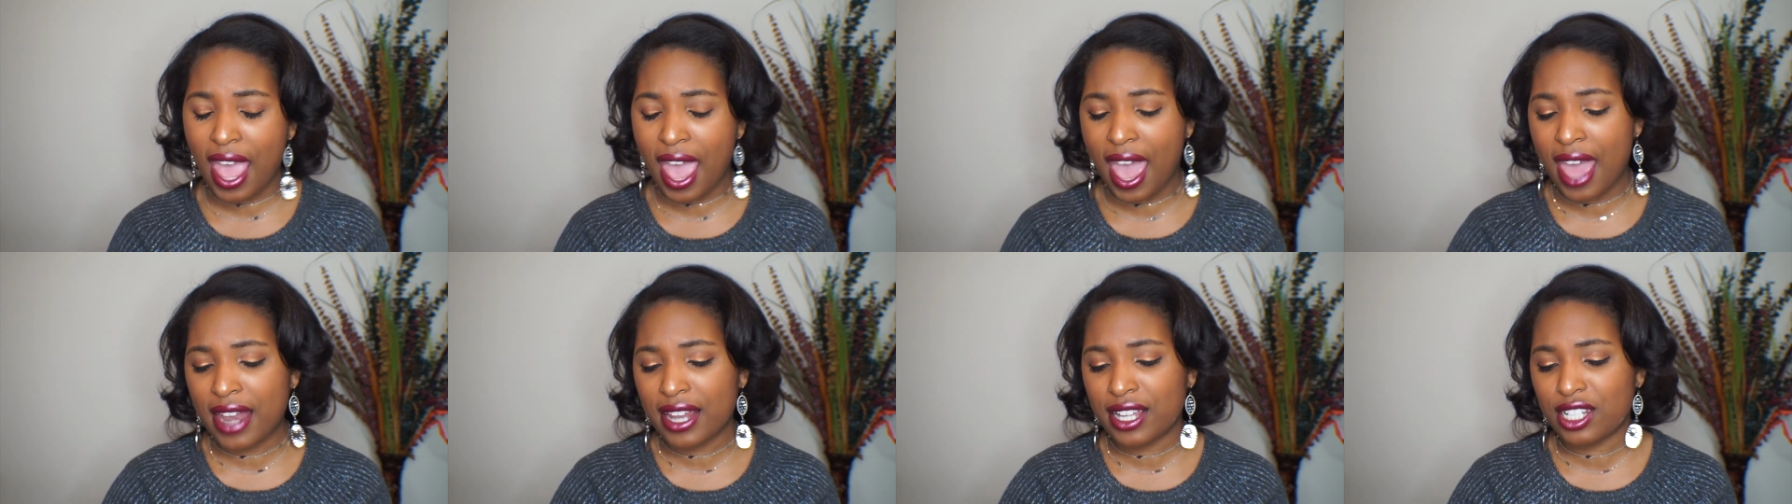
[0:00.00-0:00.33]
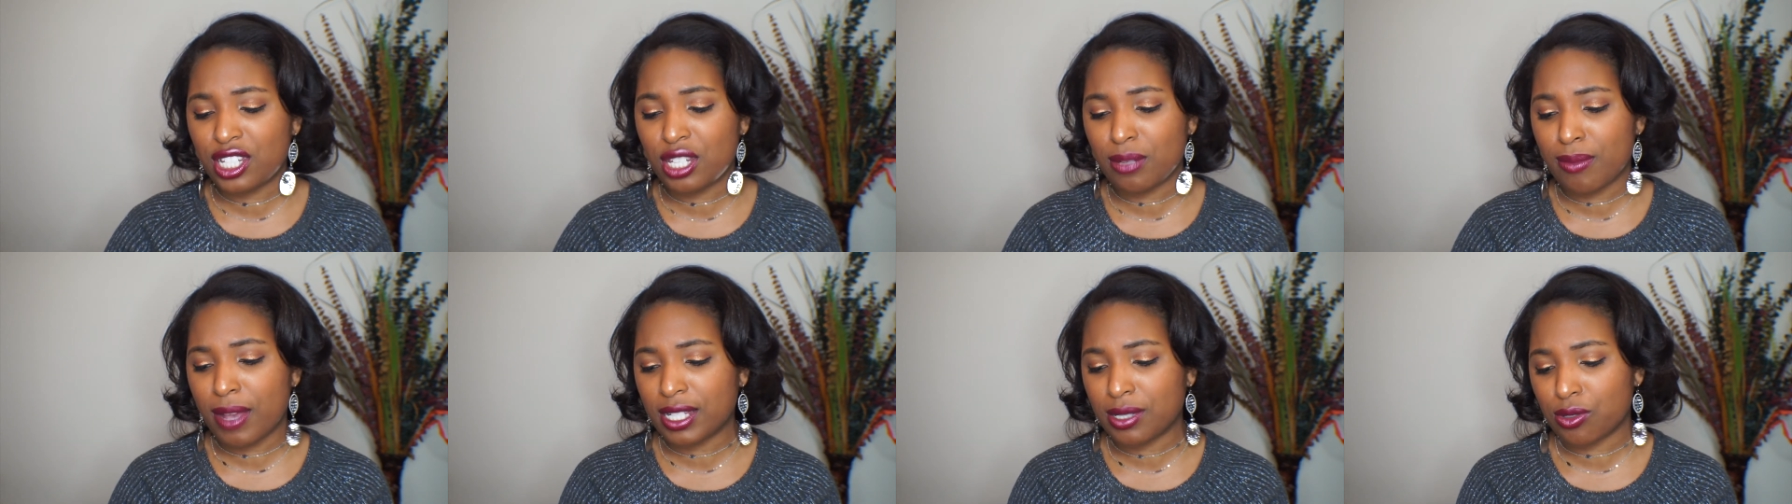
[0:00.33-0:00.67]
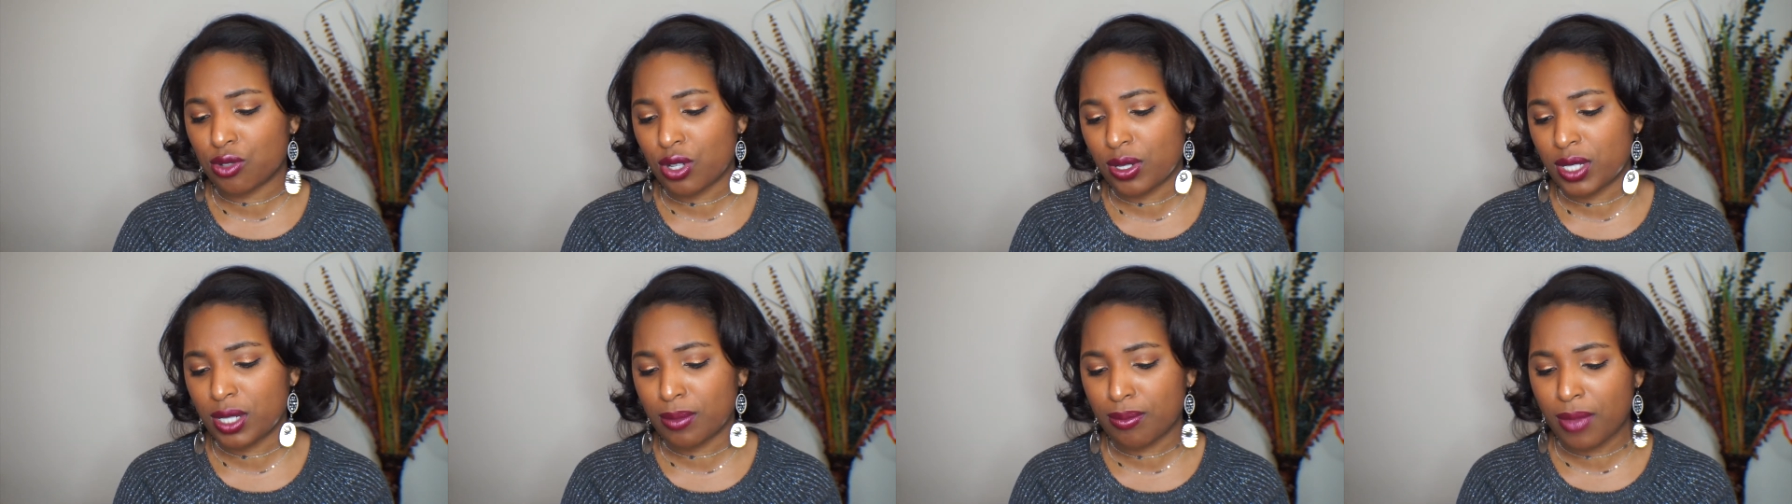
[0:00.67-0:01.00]
added to my
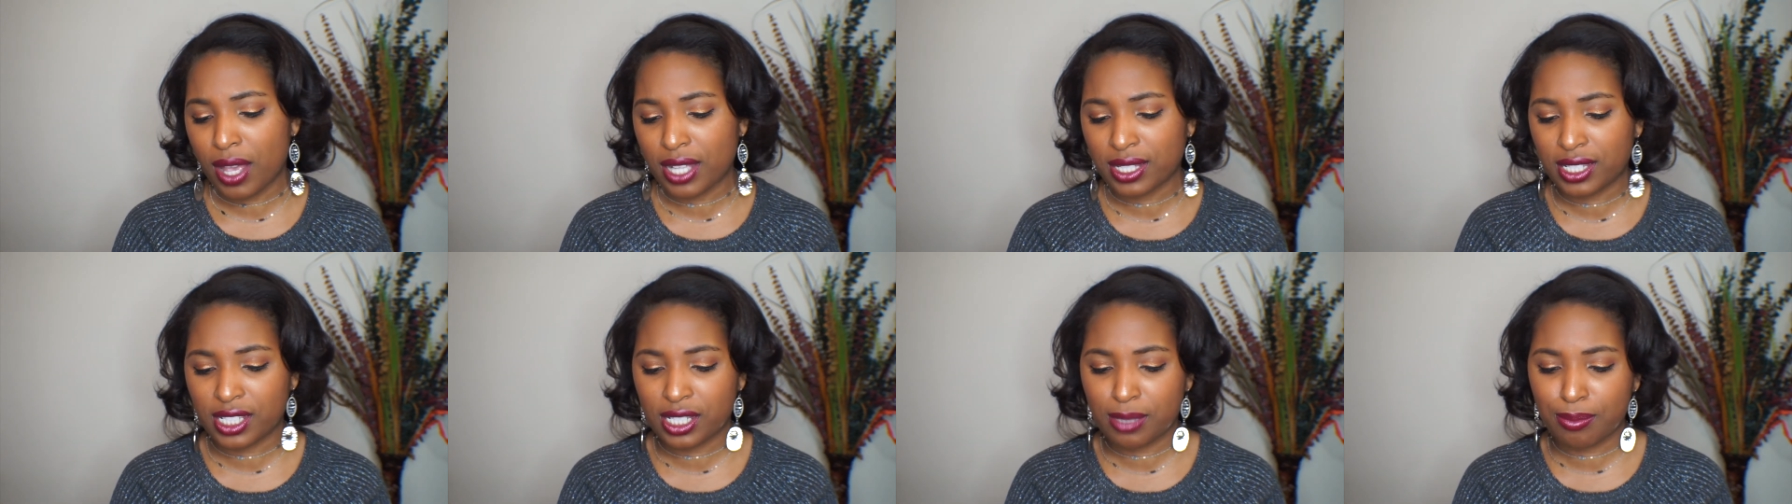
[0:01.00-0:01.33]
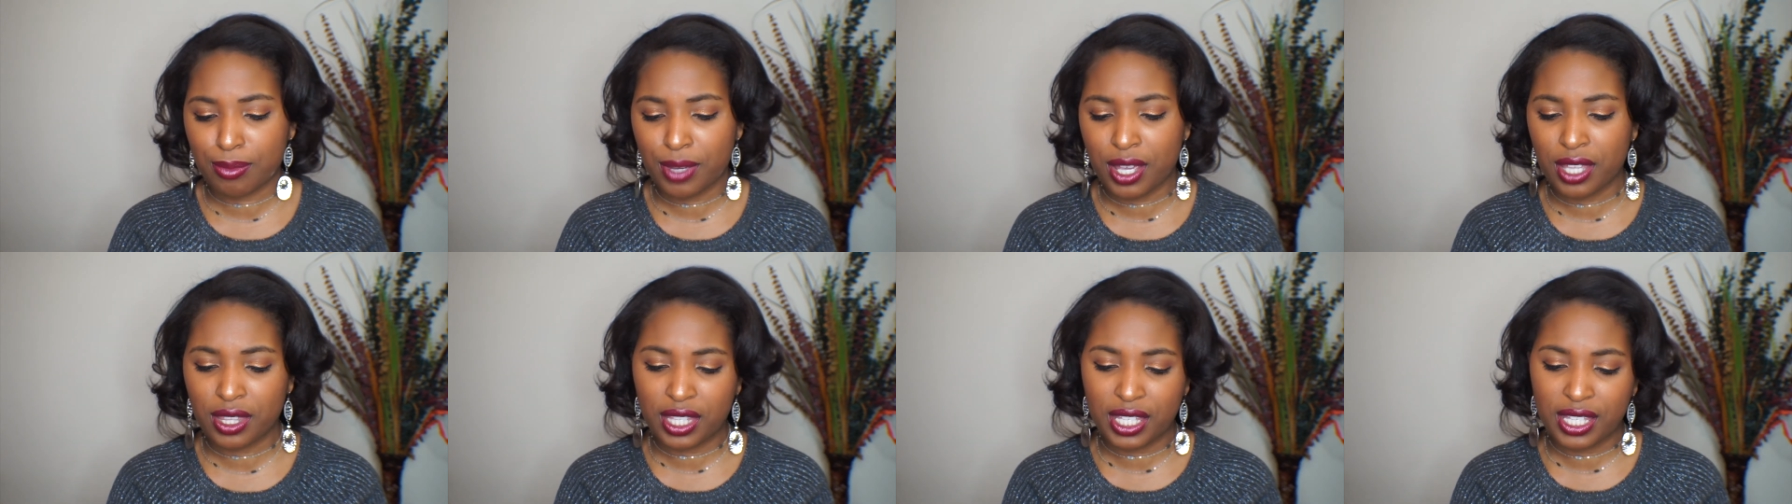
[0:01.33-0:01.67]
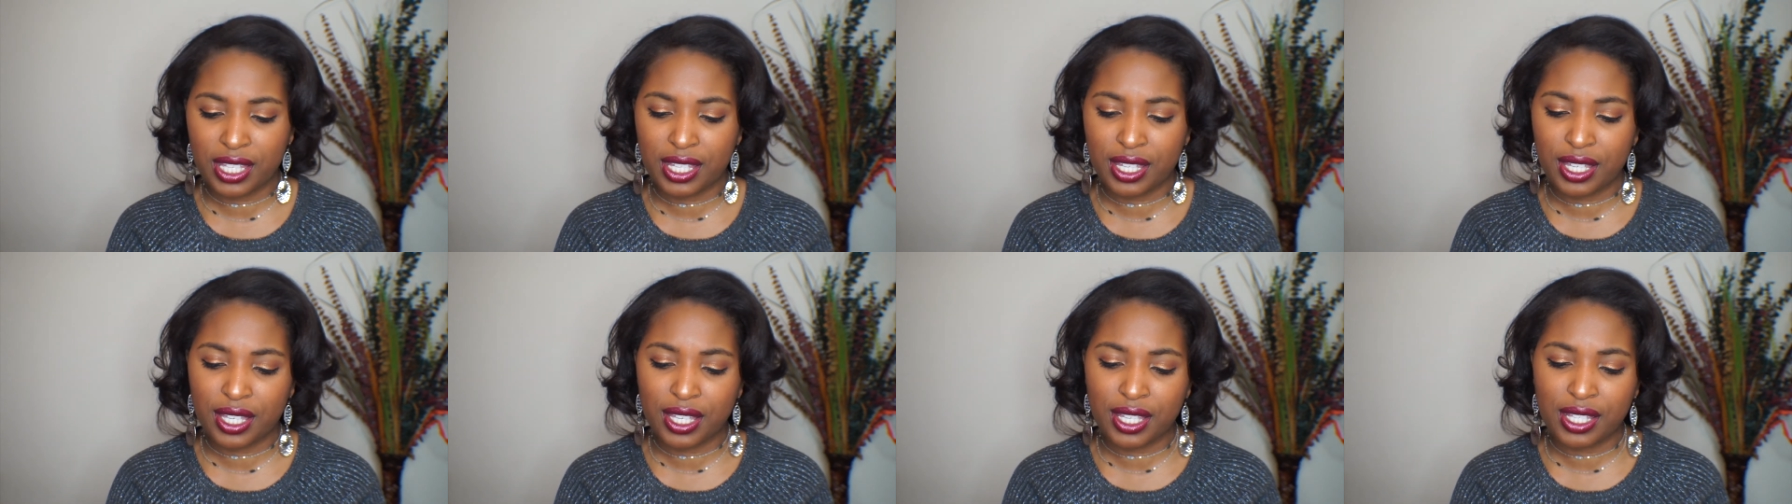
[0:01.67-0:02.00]
subscription box this month
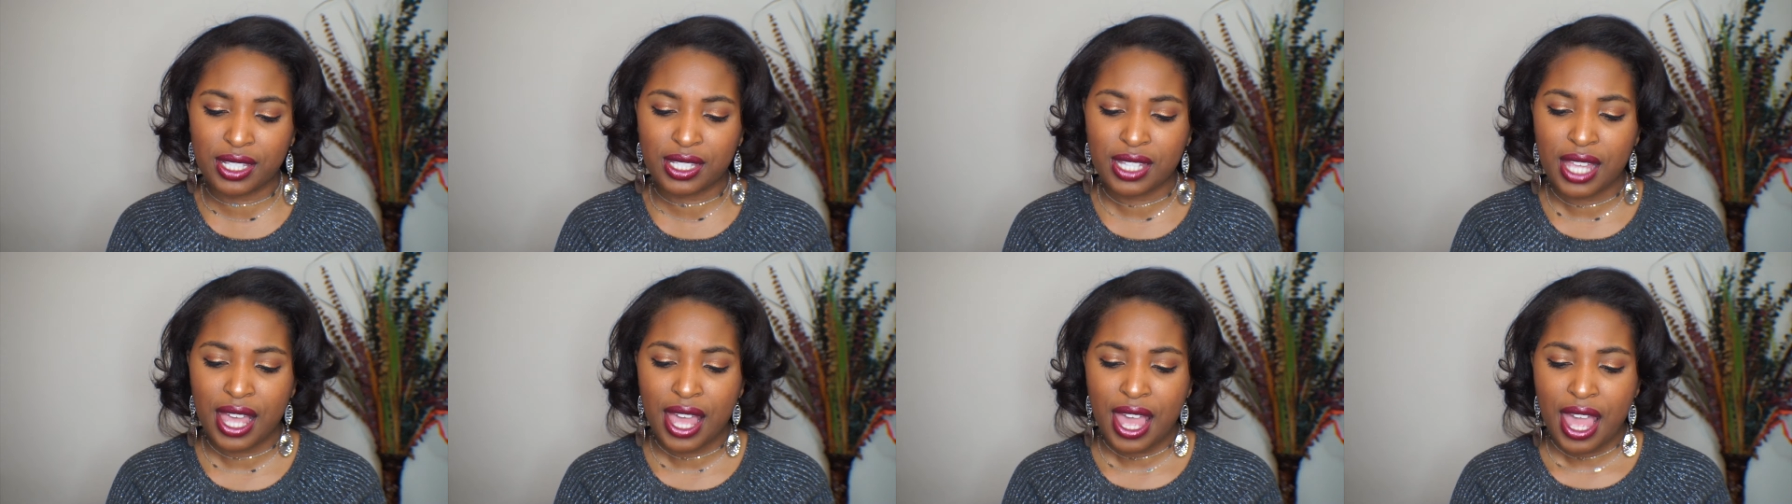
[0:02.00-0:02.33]
is